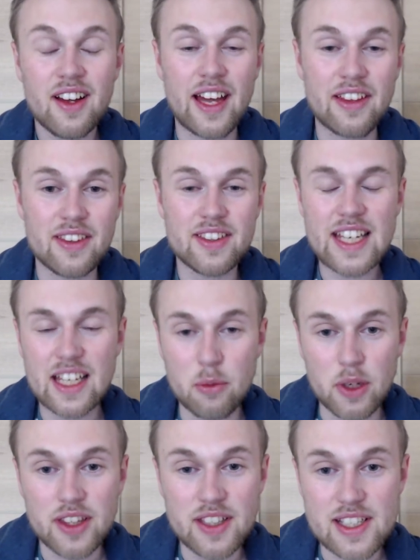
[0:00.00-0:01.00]
and dealing
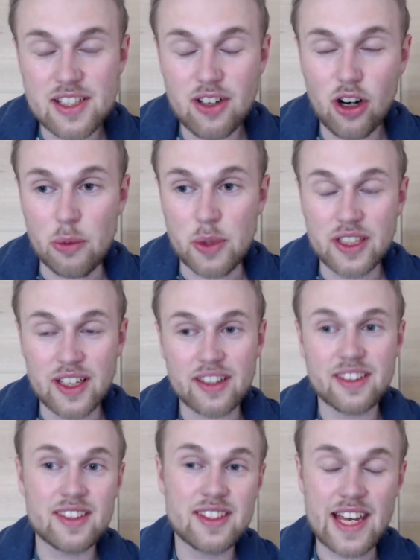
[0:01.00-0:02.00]
with the disharmony that
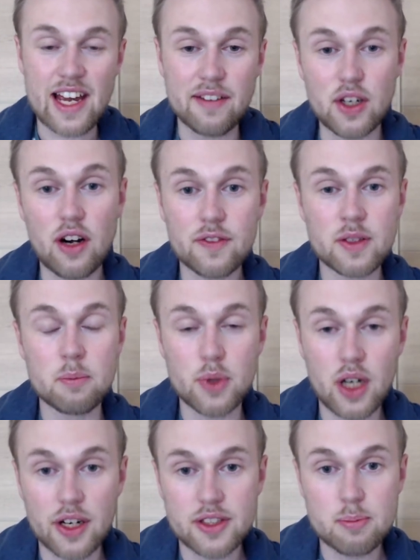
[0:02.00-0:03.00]
they have often
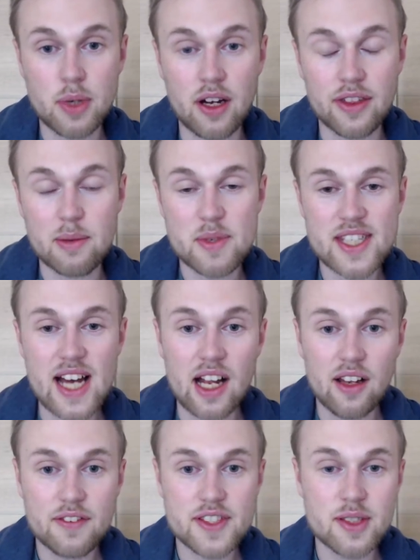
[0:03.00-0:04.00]
brought upon
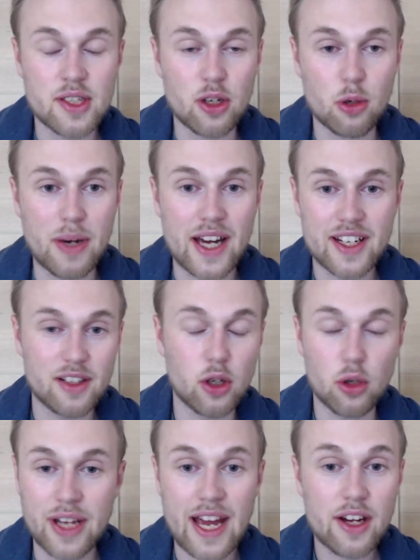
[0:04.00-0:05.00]
themselves you know by their
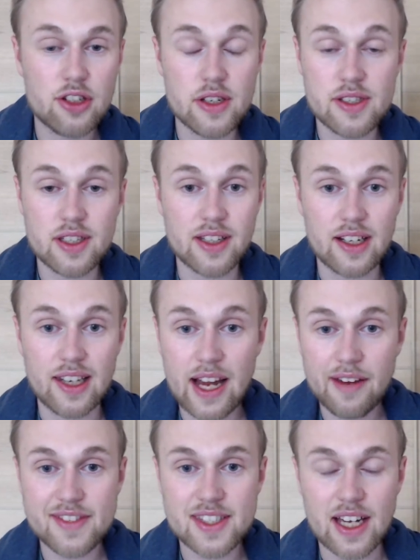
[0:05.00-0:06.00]
own actions and their
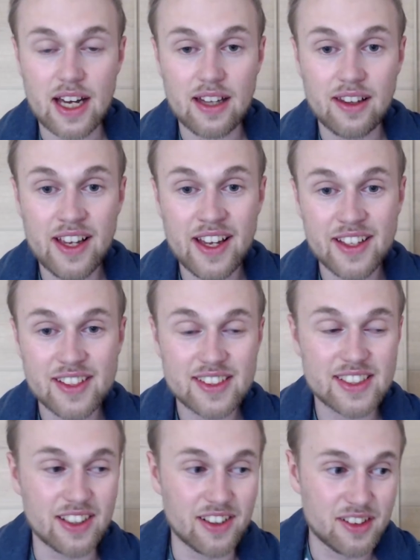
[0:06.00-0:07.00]
lifestyle
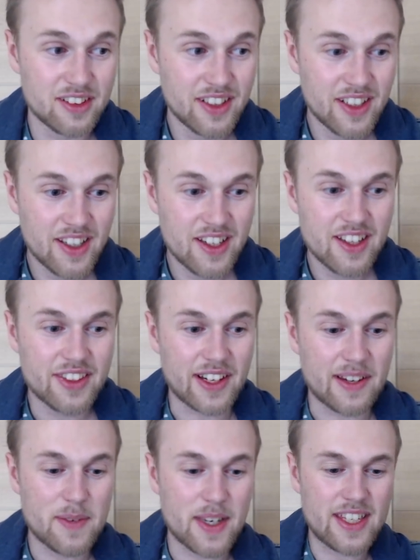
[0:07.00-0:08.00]
so there
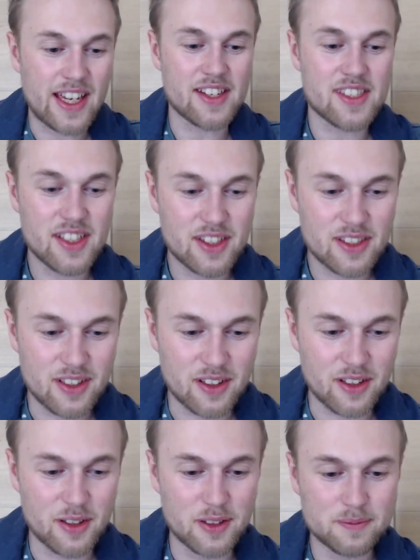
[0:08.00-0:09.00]
can be a tendency
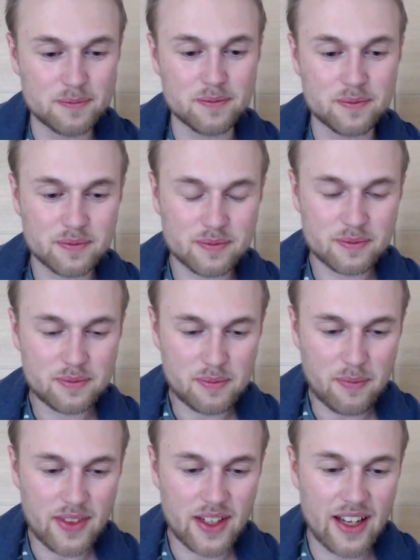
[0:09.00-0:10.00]
to
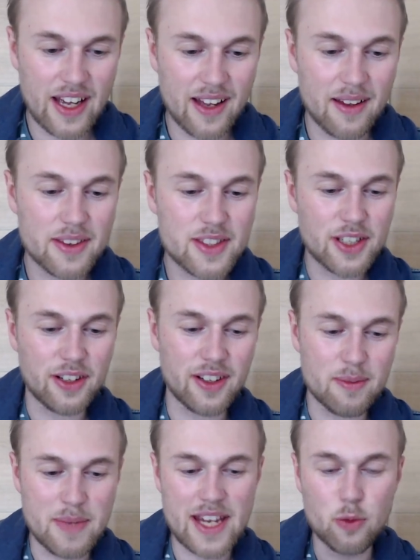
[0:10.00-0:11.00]
uh,
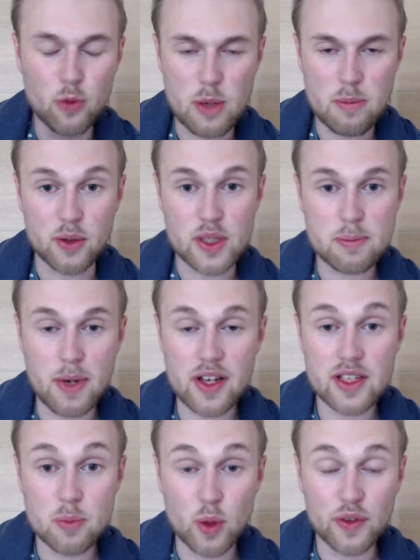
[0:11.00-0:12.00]
make women
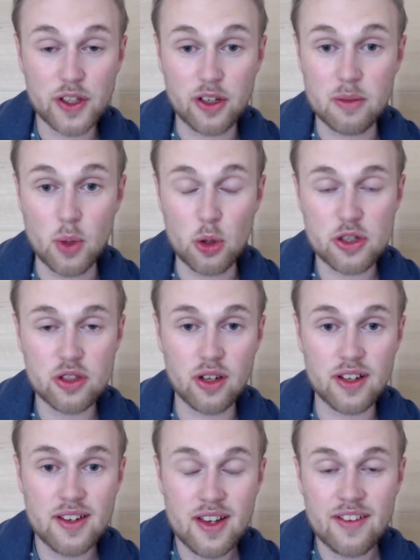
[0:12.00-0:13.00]
responsible for your
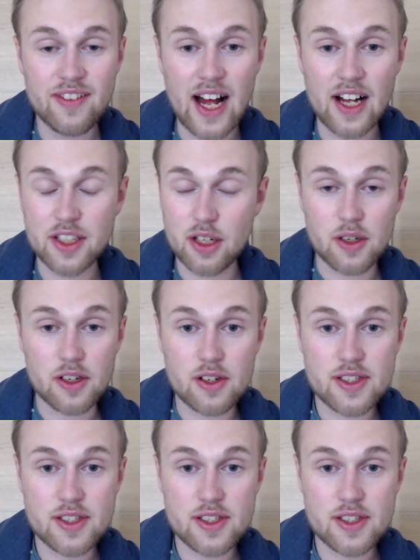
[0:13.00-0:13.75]
emotional value and your